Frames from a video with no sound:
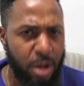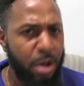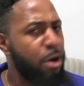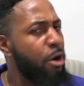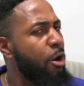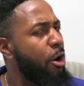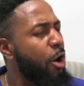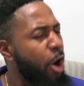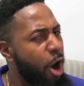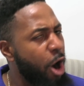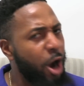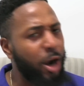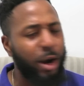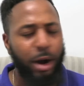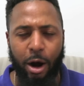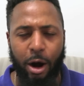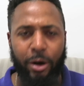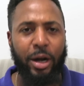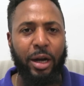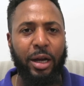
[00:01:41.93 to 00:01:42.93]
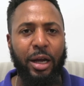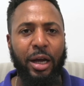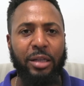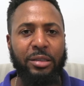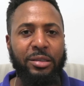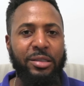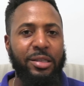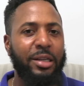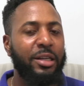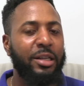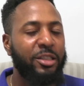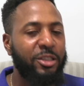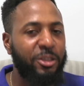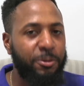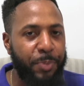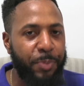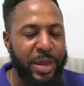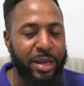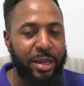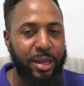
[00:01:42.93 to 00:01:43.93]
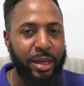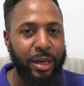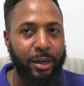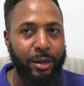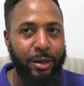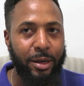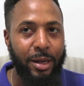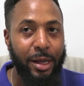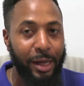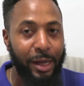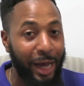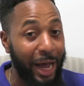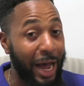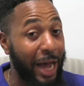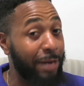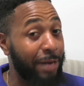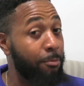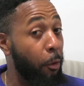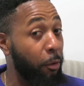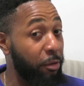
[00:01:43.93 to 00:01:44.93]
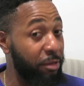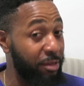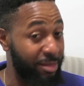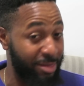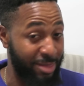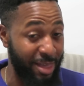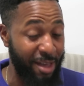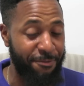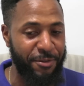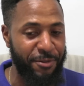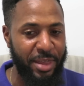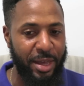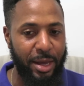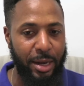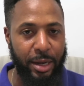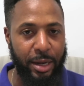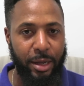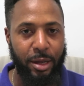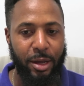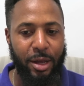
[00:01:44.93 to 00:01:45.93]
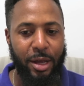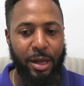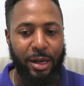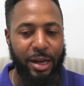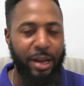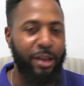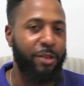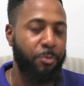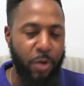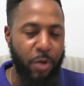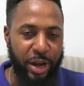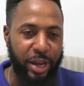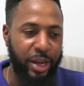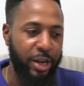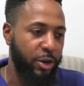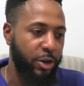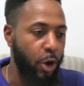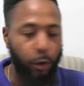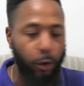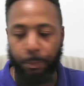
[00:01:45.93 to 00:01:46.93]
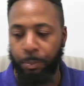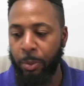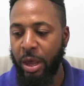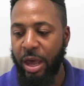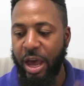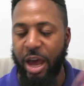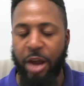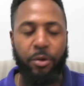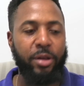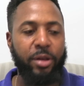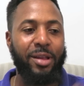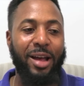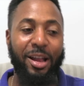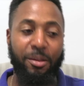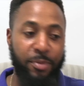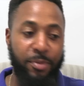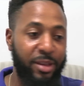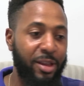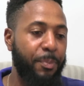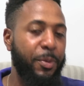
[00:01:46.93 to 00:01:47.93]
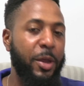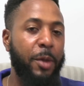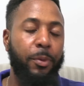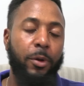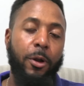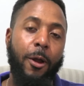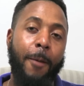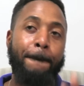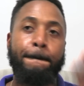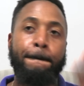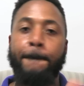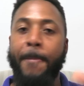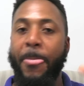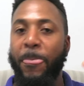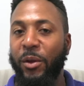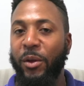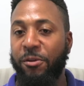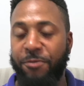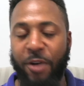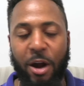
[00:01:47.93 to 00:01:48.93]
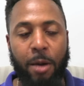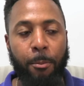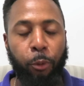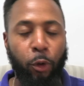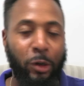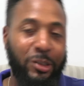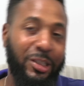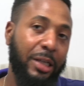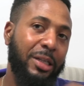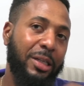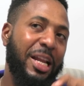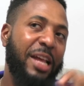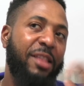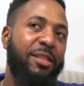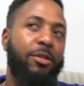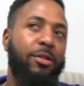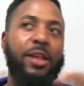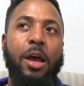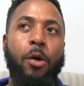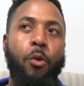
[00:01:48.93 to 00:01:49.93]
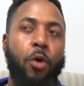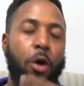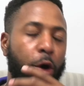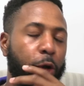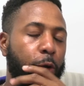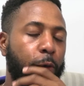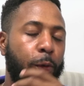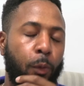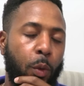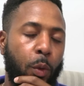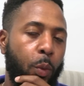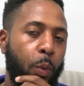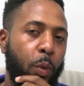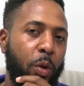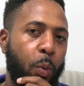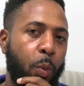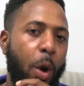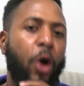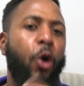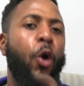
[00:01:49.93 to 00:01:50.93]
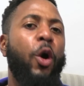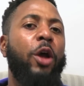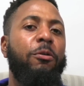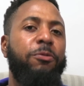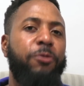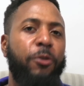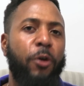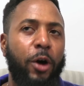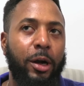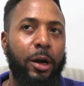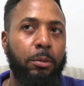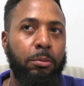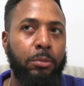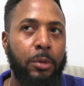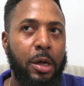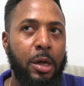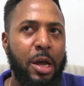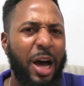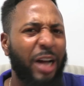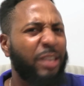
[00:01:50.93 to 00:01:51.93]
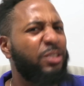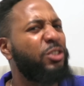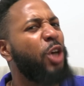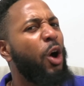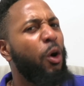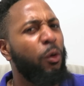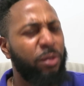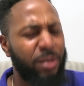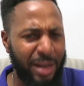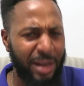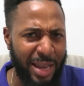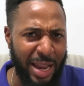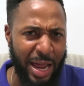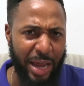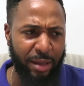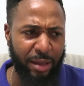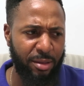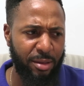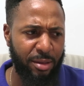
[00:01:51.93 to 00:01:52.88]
or arrogance speaking. And most definitely, let's break it down. Anyways, as I say, people, it's very important. Let's say we're going for 1,000 likes.